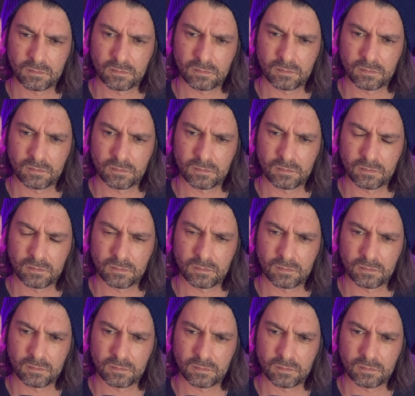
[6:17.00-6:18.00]

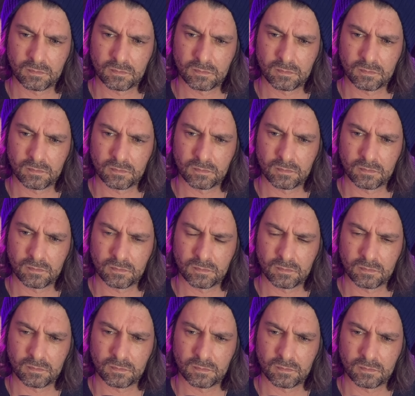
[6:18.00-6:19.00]

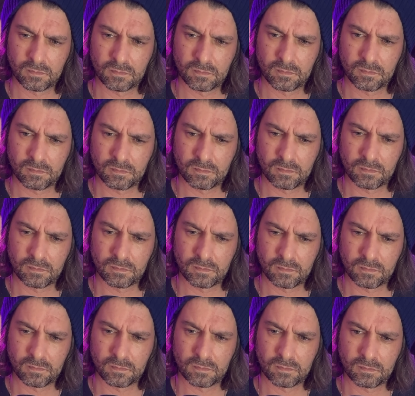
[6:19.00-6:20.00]

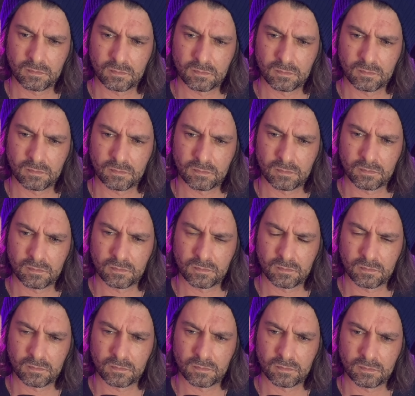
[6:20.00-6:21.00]

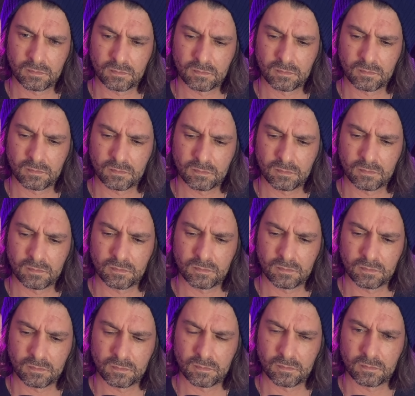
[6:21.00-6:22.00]

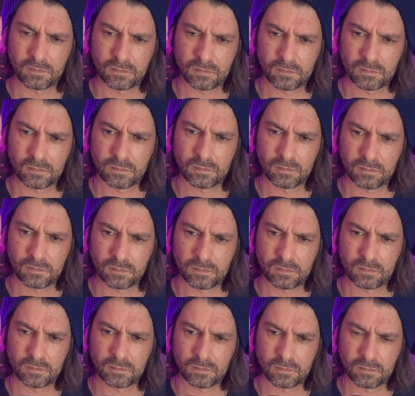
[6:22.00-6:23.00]

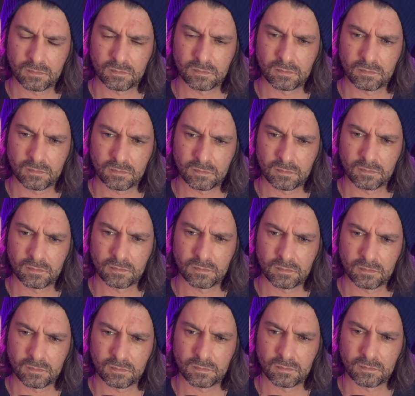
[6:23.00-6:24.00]

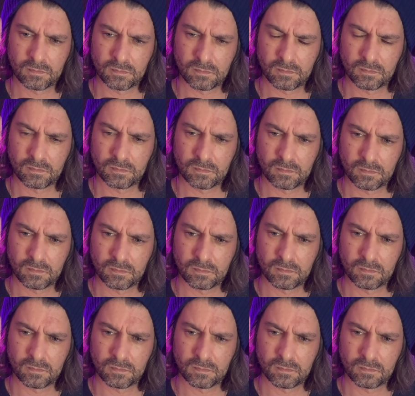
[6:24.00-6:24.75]
This person isn't speaking.